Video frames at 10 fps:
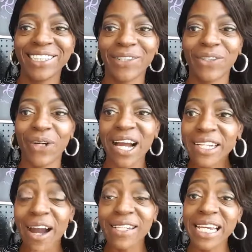so I
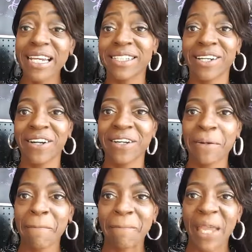contacted her.
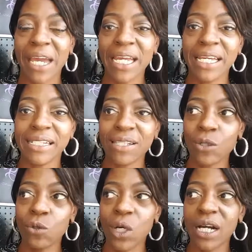And
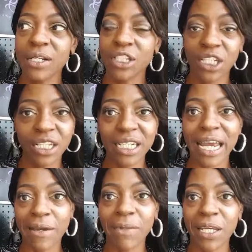so she
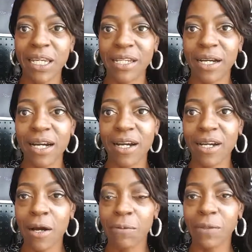gave me a
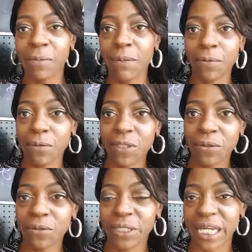couple of people
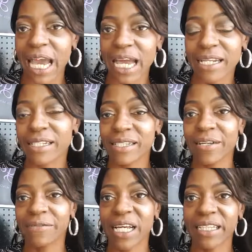to look at and
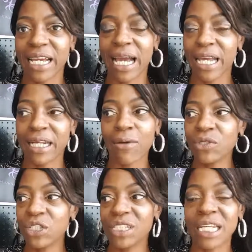stuff like that. And I
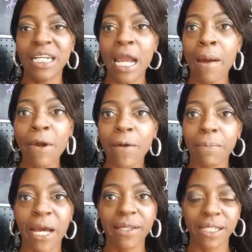was just enamored
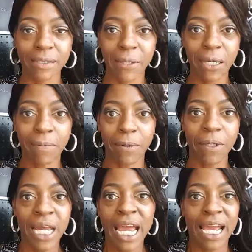by these people
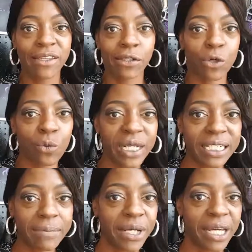and their
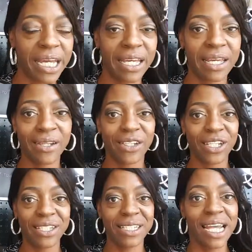charisma and
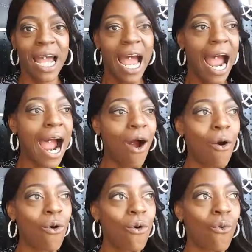just
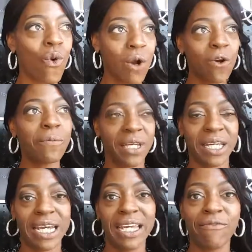how
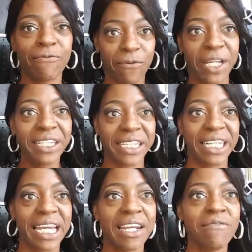welcoming and
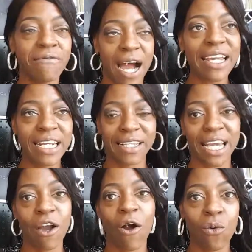friendly and inviting
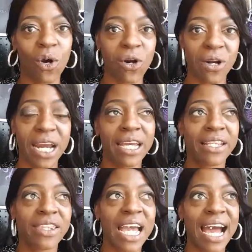they all were.
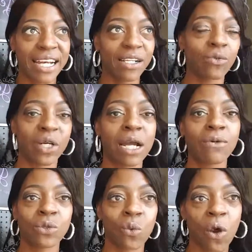And that is what I
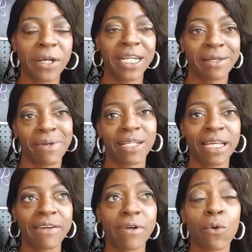was wanting in my
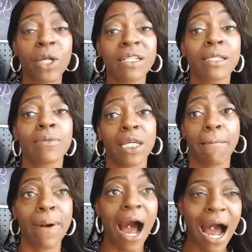life. I wanted something
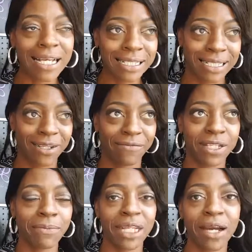positive,
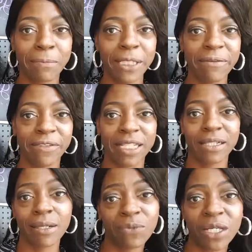something uplifting,
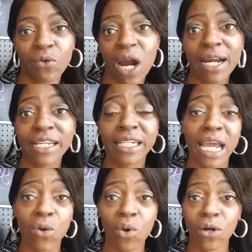something where I could
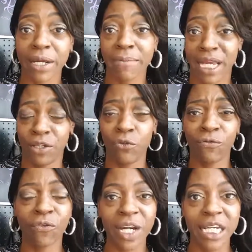network and make new
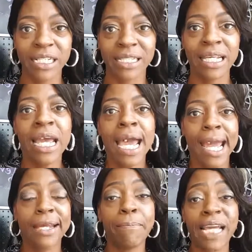friends
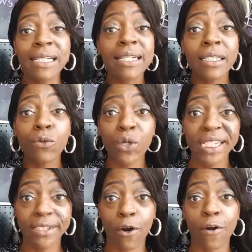and basically
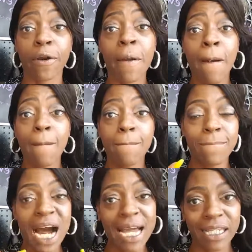restart
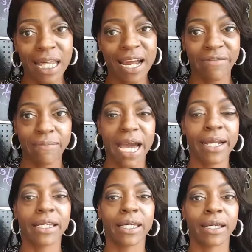my life
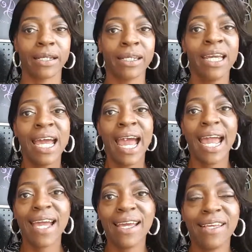back again.
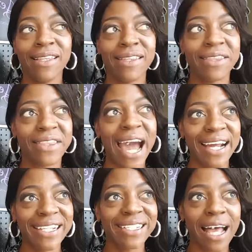And
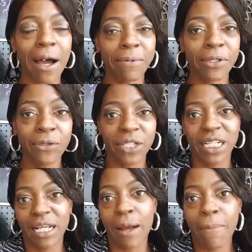that is the
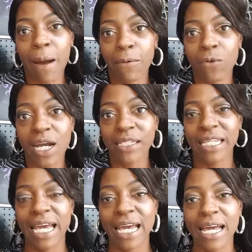opportunity that
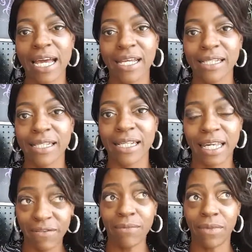Paparazzi has
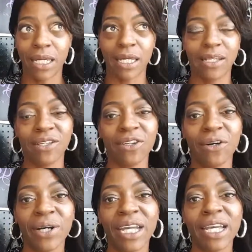given me, you
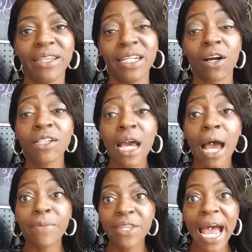know. And then on
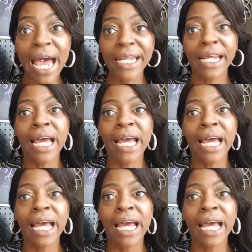top of that,